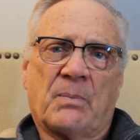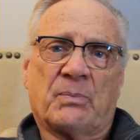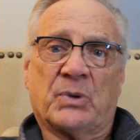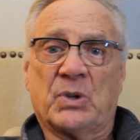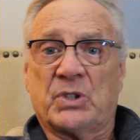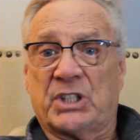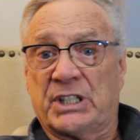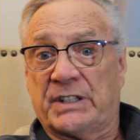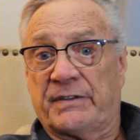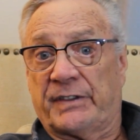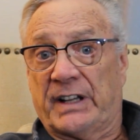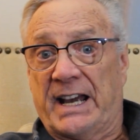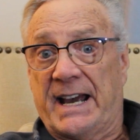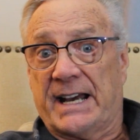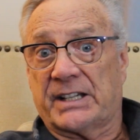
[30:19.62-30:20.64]
Bruce's
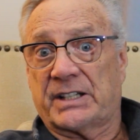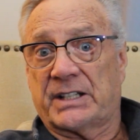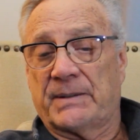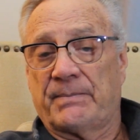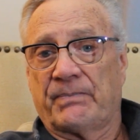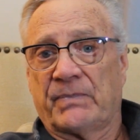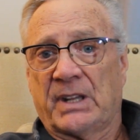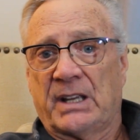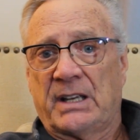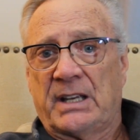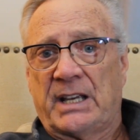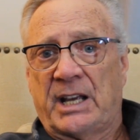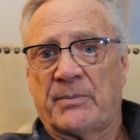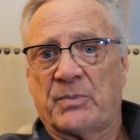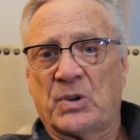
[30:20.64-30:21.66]
flask,
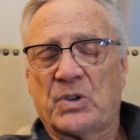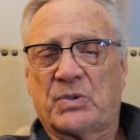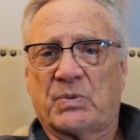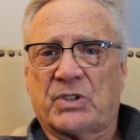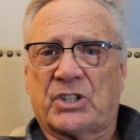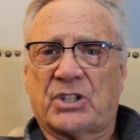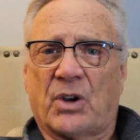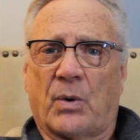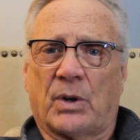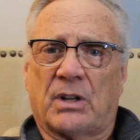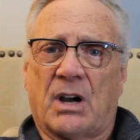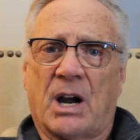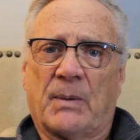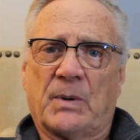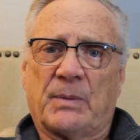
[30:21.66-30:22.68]
and Bruce was so
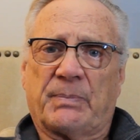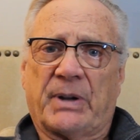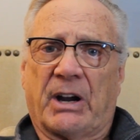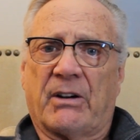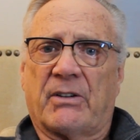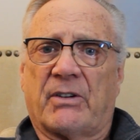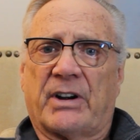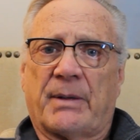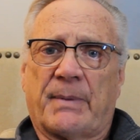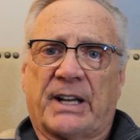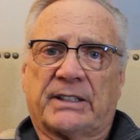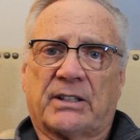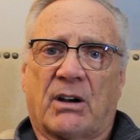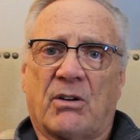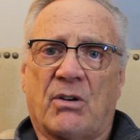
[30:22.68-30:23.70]
alarmed and paranoid
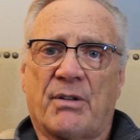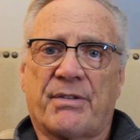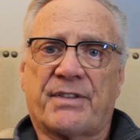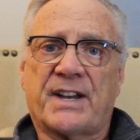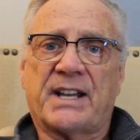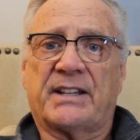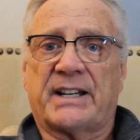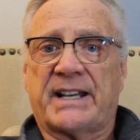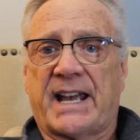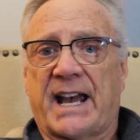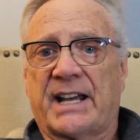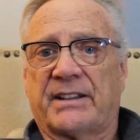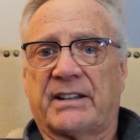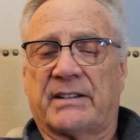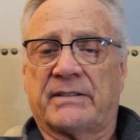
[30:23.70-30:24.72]
about the whole thing that he
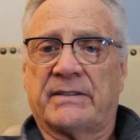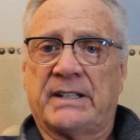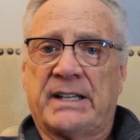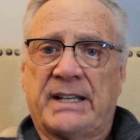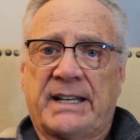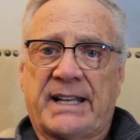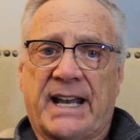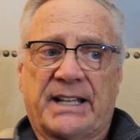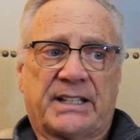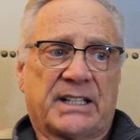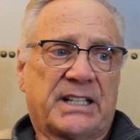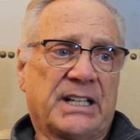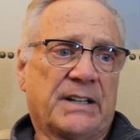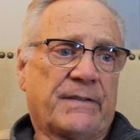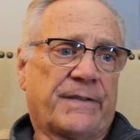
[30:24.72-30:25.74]
had the
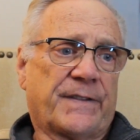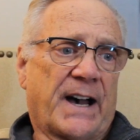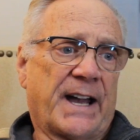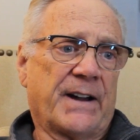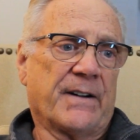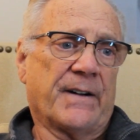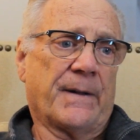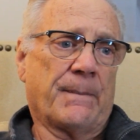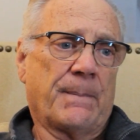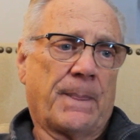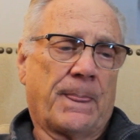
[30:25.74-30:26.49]
kid fired.